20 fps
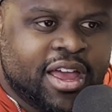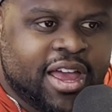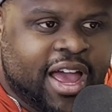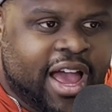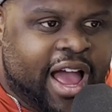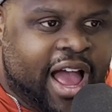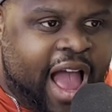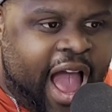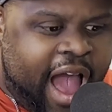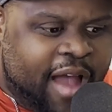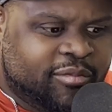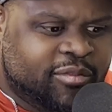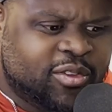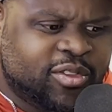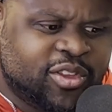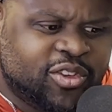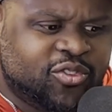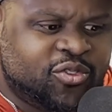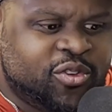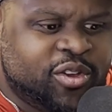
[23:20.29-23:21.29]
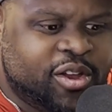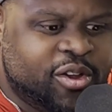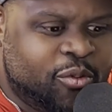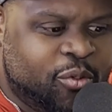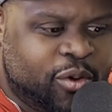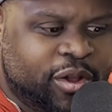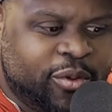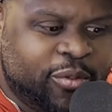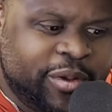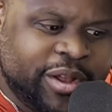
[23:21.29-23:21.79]
After this year,
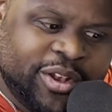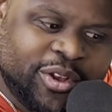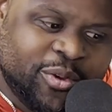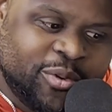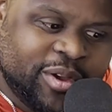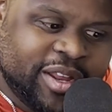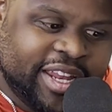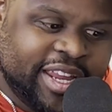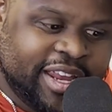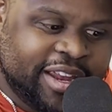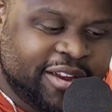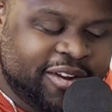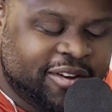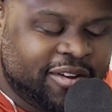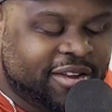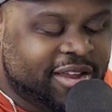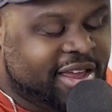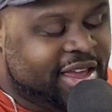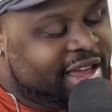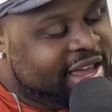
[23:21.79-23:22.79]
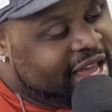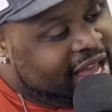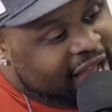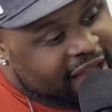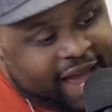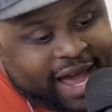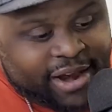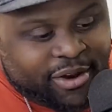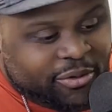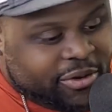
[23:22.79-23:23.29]
what are we doing here?
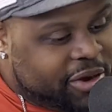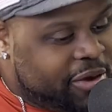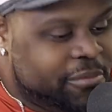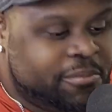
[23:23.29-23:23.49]
I don't know.